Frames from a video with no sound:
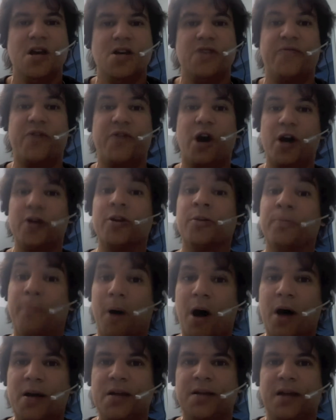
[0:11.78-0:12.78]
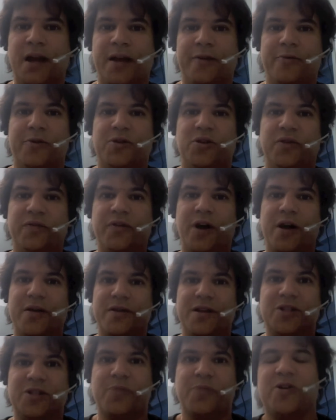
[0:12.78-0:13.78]
You've got your body language, you've got the
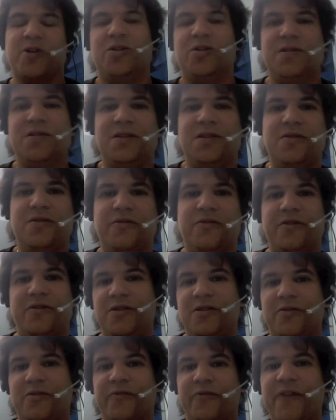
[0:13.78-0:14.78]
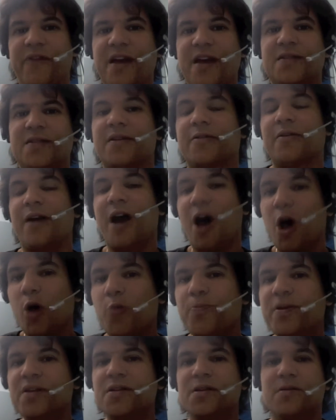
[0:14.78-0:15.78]
expressions in your face that are
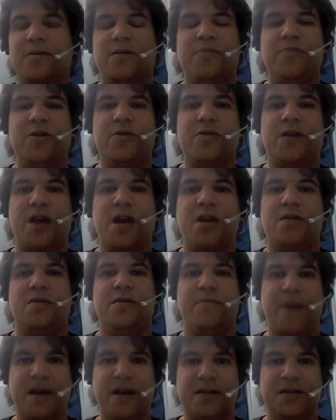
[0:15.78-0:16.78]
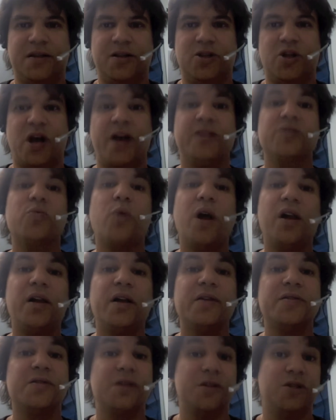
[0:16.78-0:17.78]
helping to communicate the message, as well
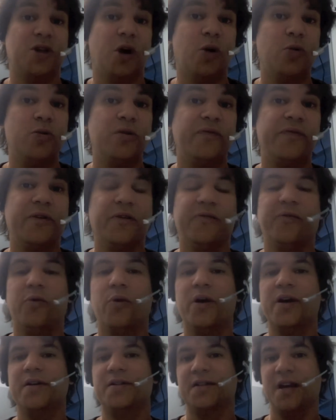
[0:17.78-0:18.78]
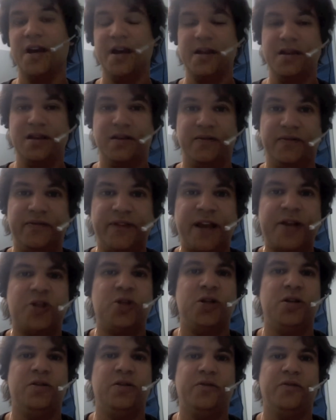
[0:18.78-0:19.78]
as the tone of your voice, the
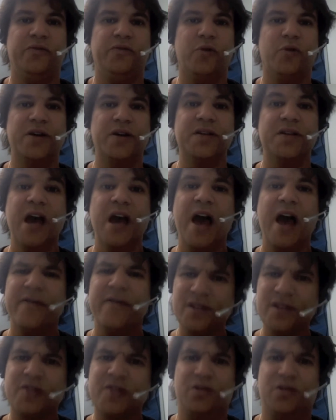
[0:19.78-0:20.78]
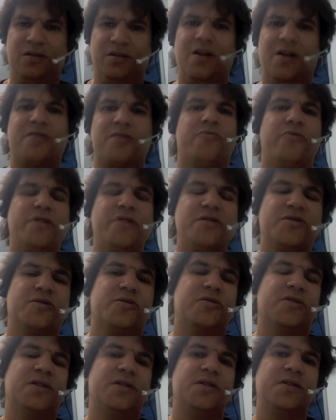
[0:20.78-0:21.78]
inflection in your voice. There's actually a lot of
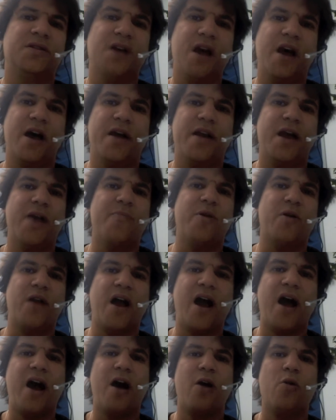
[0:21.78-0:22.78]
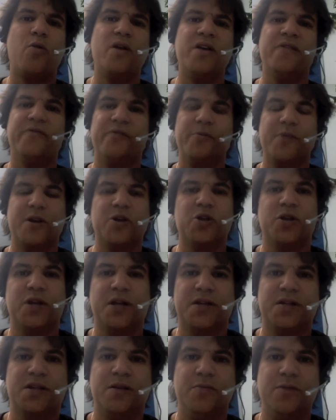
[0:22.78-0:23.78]
research that's done about how information
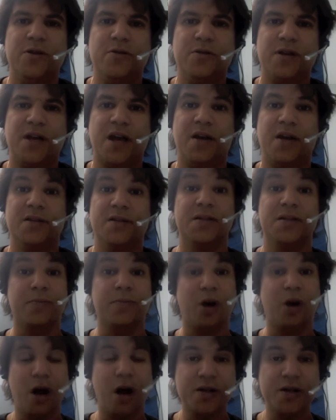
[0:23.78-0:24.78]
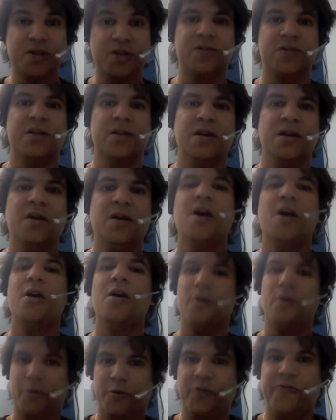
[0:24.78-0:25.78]
gets communicated subconsciously
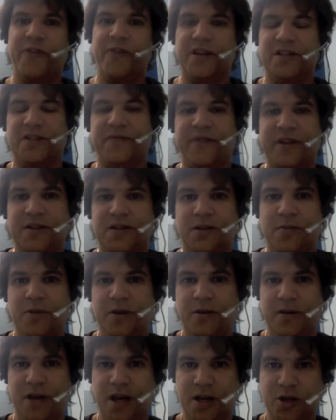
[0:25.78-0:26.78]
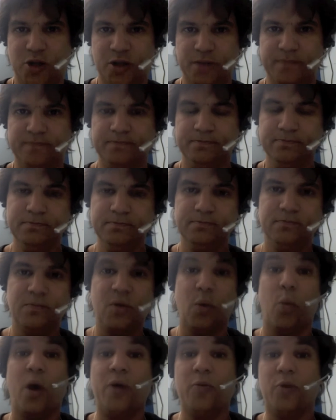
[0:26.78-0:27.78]
through face-to-face communication.
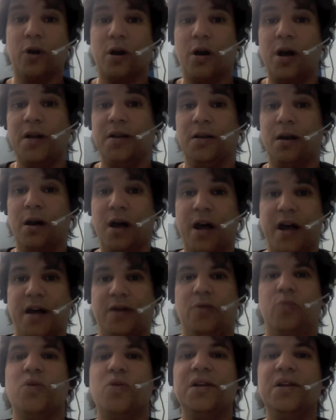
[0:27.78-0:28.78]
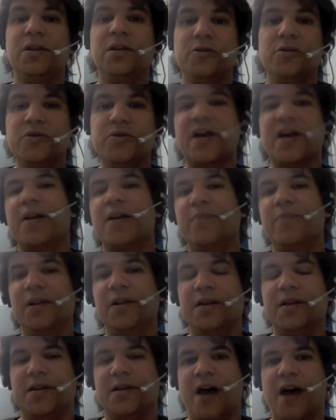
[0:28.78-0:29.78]
When we're online, we lose that
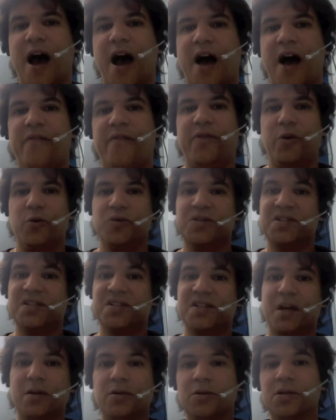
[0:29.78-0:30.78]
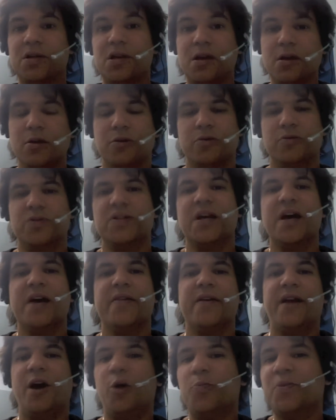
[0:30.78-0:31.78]
ability to have those subtle cues
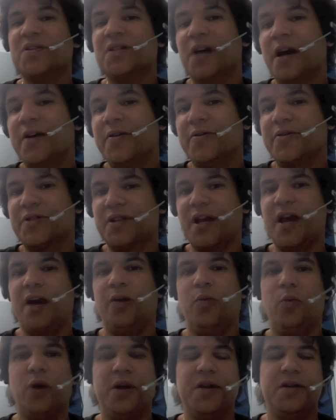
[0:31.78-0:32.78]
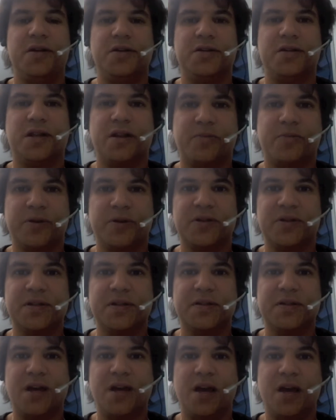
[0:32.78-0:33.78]
that help us understand what it is that the person's
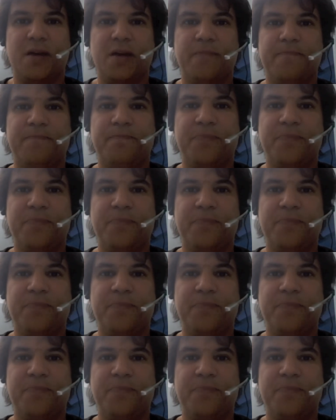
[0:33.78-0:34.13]
saying.